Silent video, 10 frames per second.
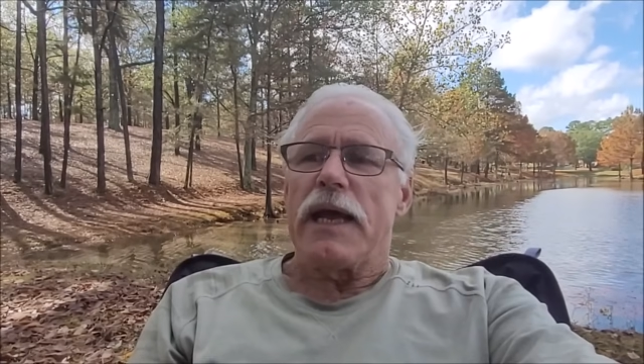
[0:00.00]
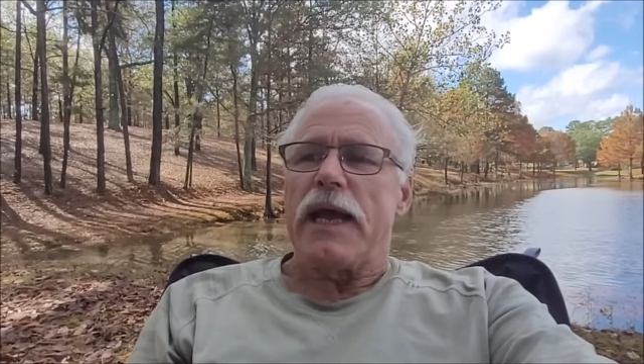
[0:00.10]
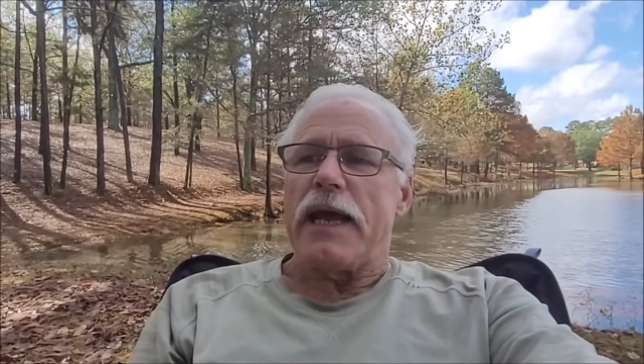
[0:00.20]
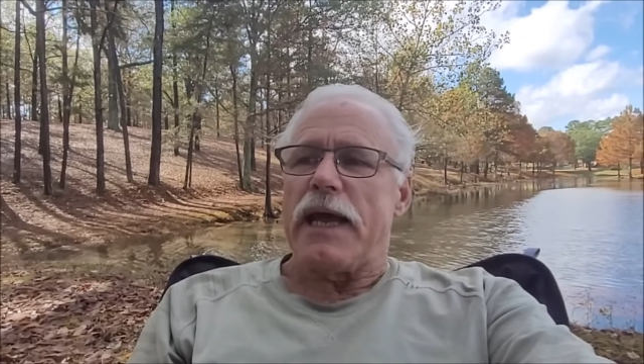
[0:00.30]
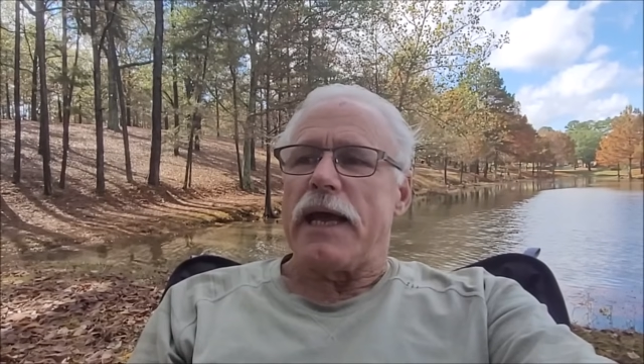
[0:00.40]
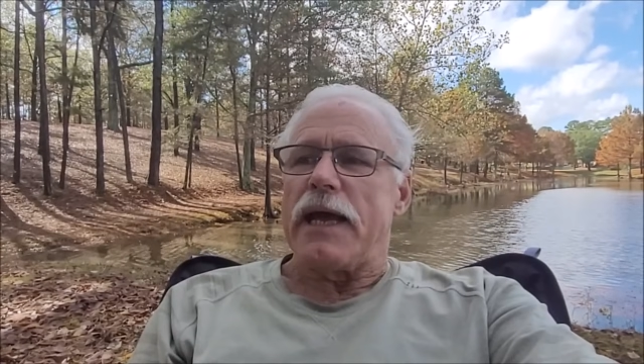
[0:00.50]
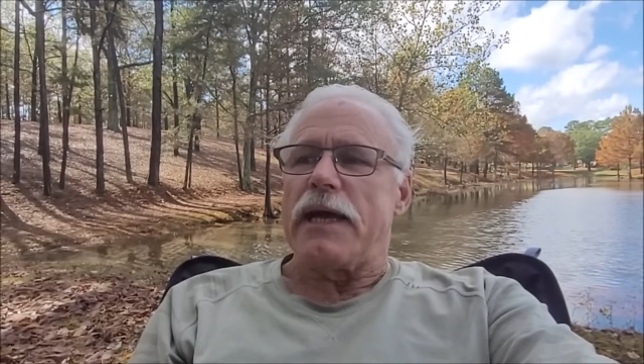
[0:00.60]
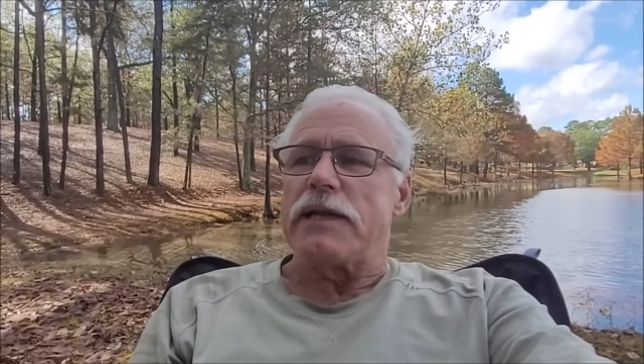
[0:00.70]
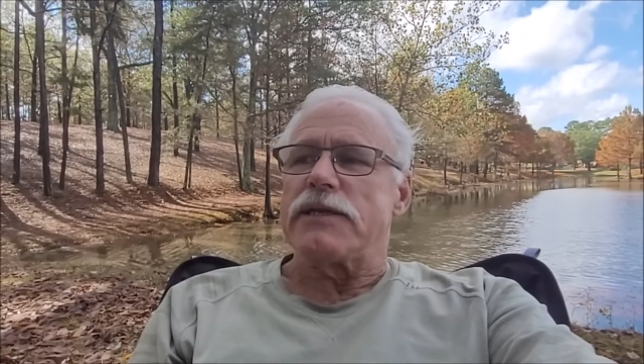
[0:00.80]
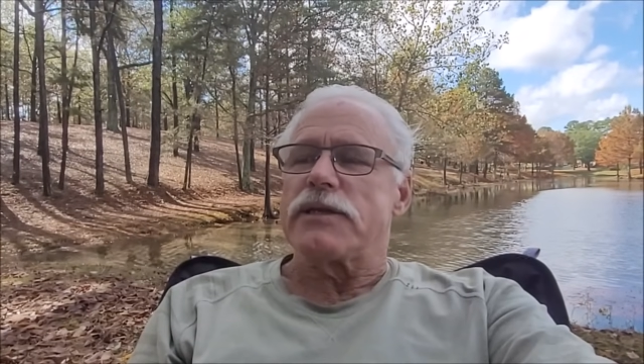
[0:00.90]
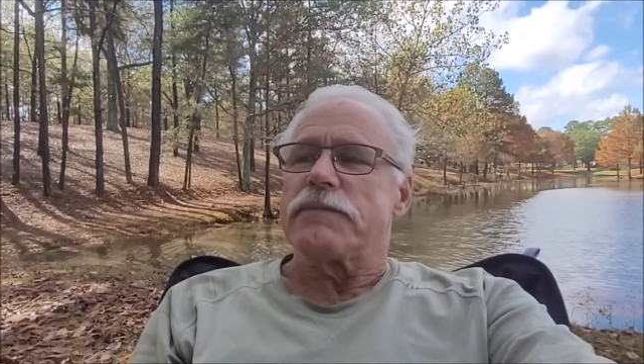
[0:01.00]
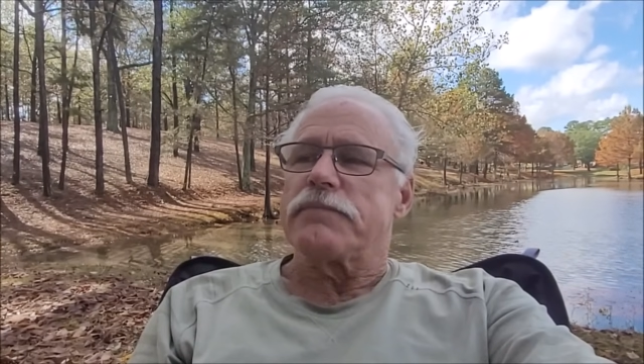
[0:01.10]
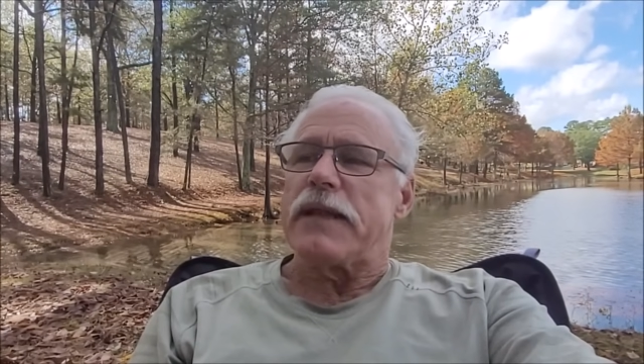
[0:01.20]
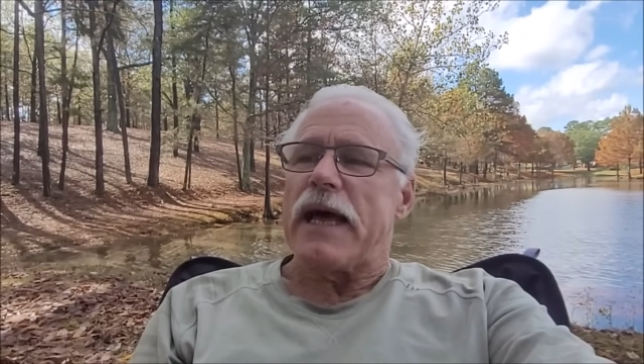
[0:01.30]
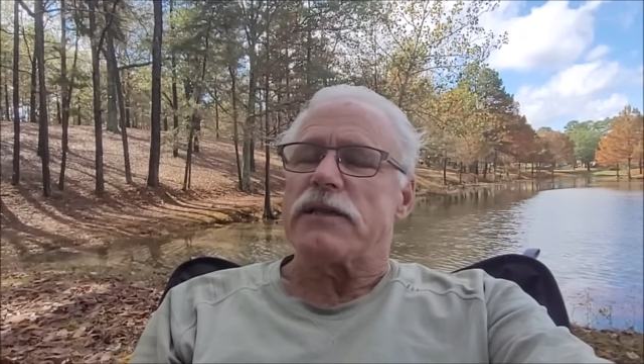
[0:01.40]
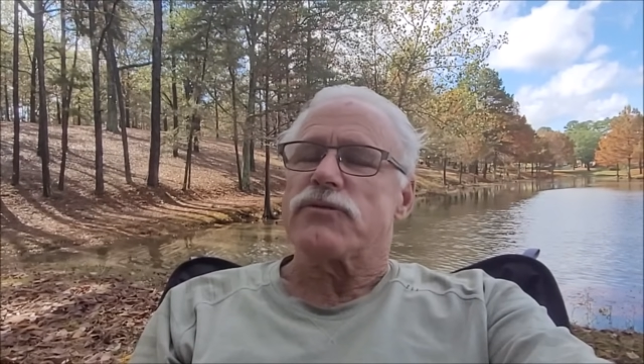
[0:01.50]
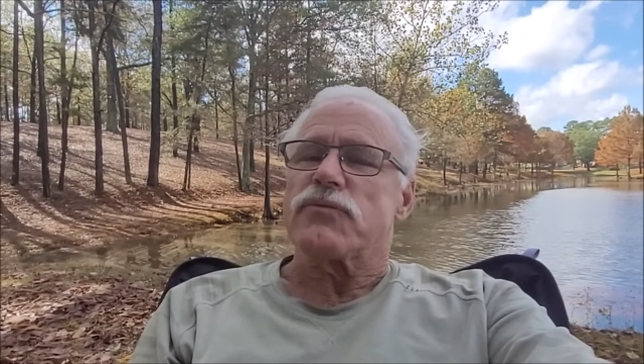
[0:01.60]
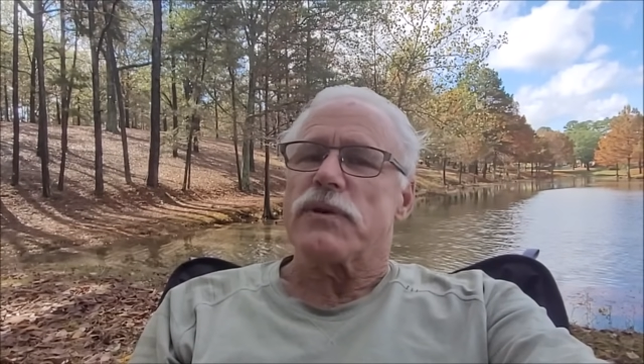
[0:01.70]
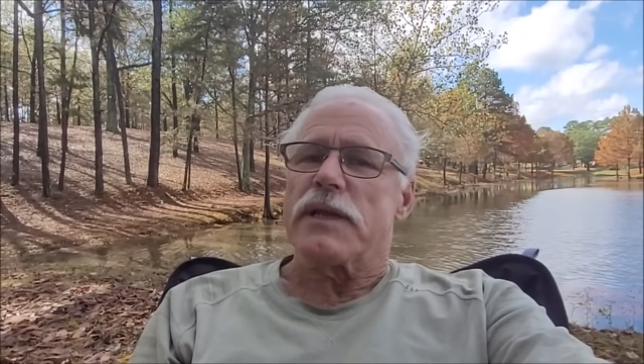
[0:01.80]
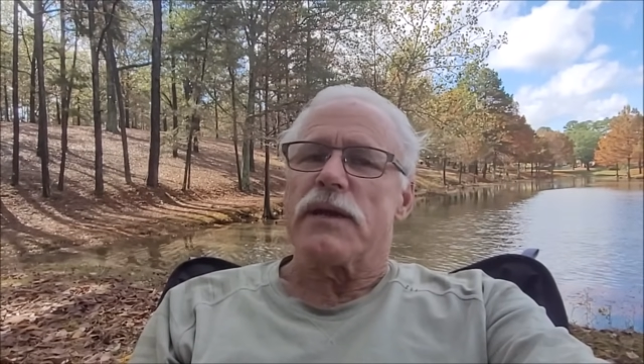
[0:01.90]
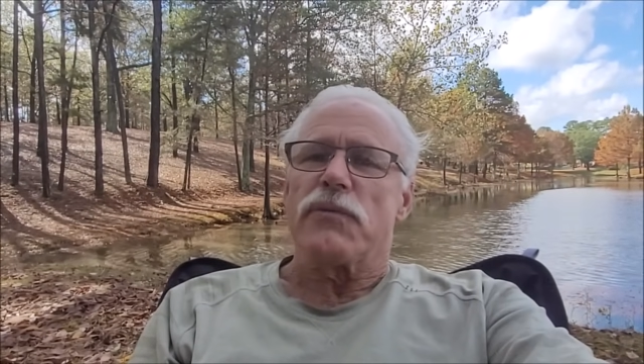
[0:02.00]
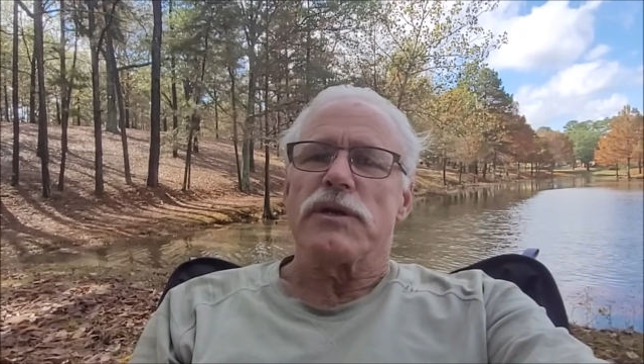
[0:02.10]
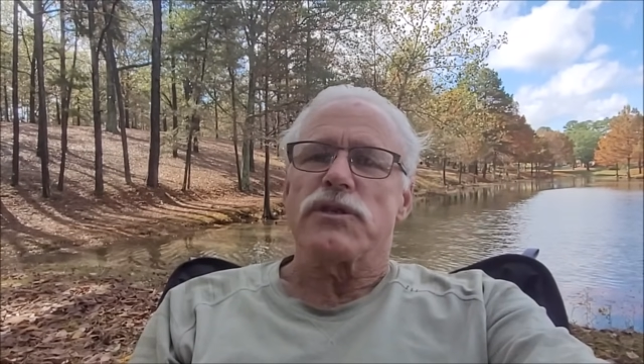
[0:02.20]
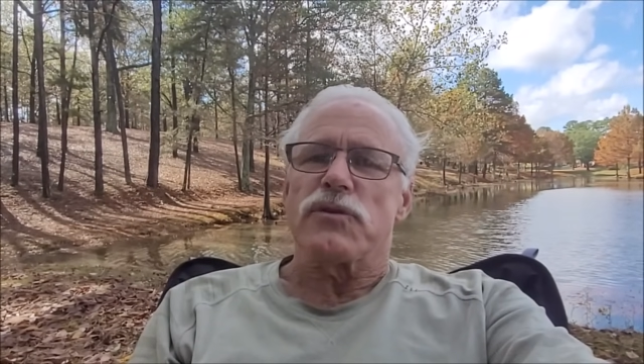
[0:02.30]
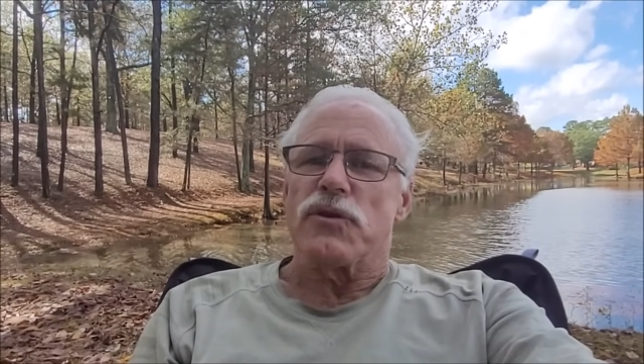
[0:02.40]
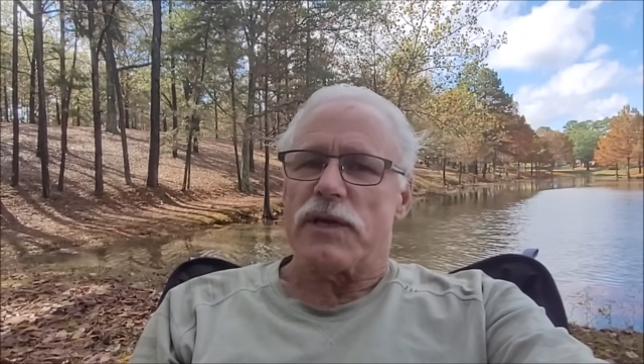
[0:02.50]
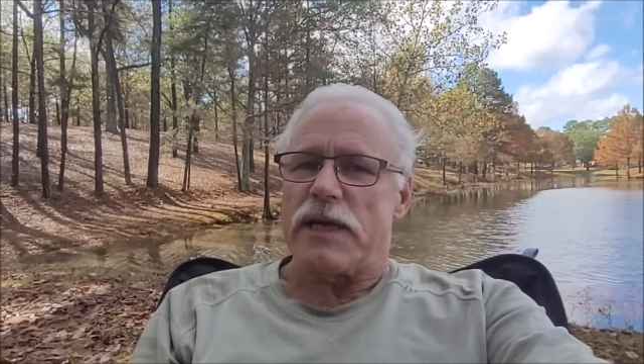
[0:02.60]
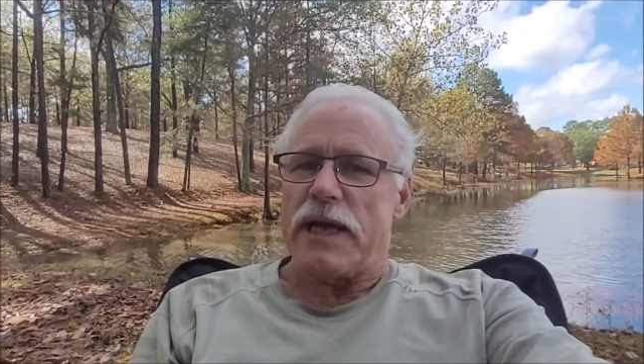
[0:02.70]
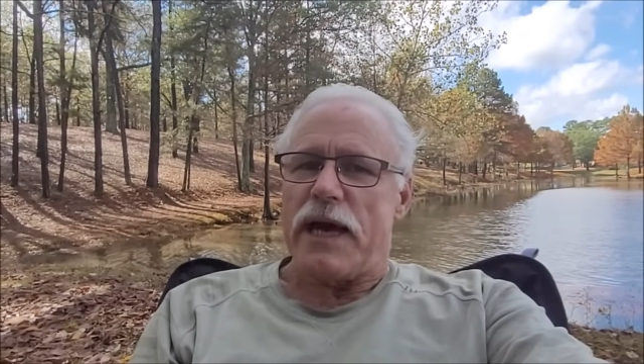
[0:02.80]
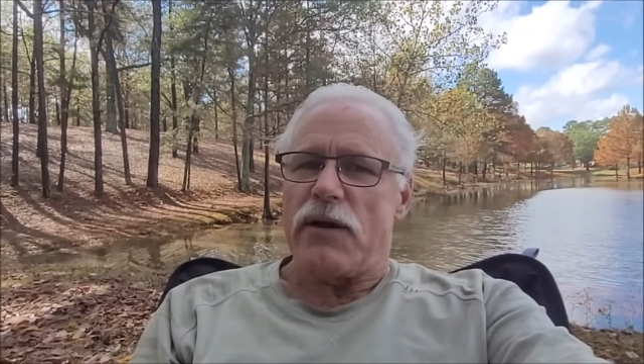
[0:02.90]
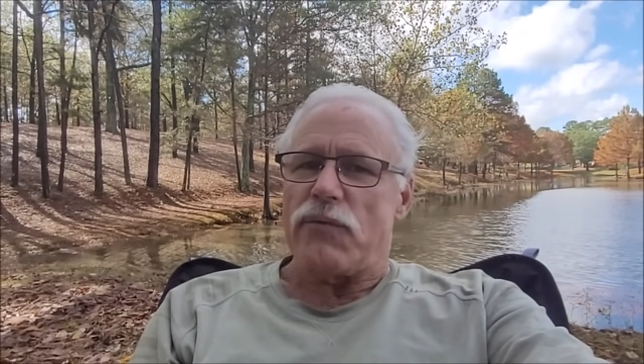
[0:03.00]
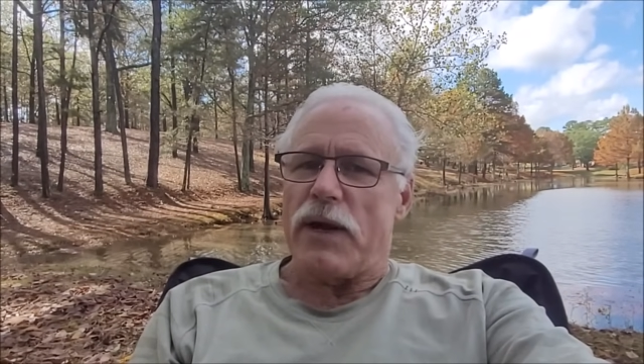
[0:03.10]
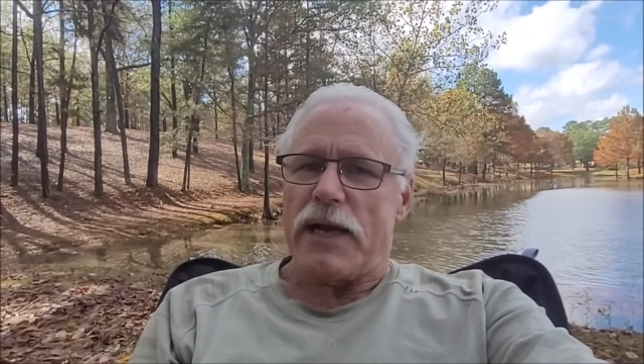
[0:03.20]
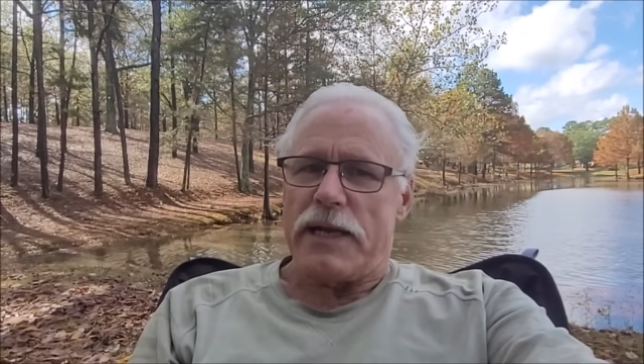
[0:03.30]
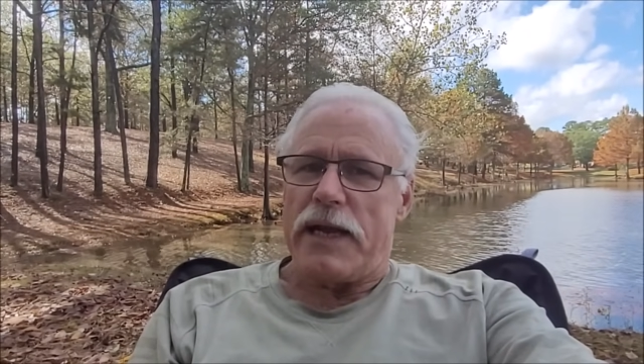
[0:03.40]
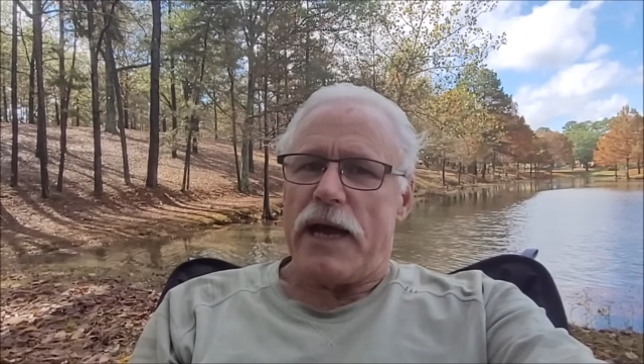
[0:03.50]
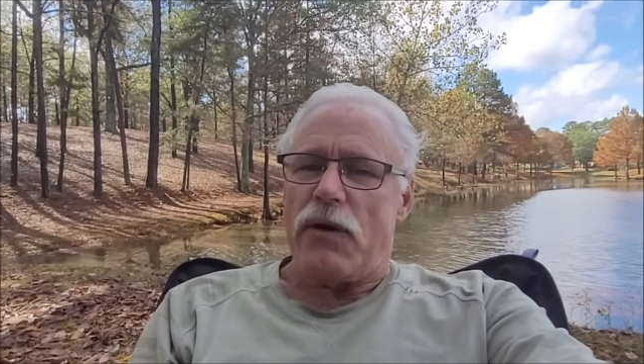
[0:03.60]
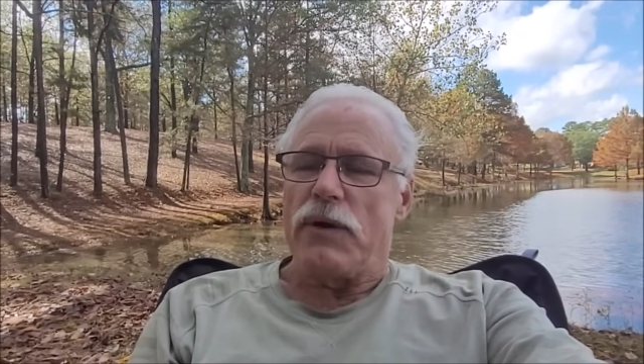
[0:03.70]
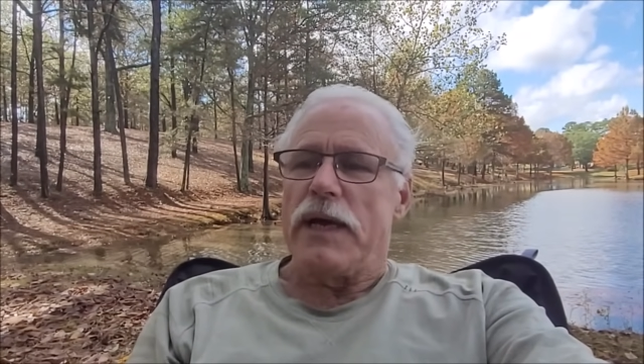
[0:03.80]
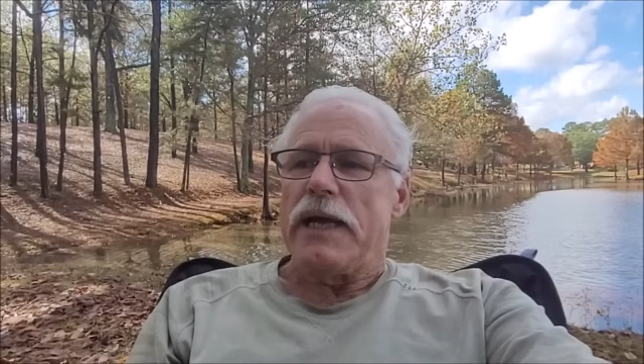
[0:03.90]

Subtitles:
And that's really what you're looking at right now.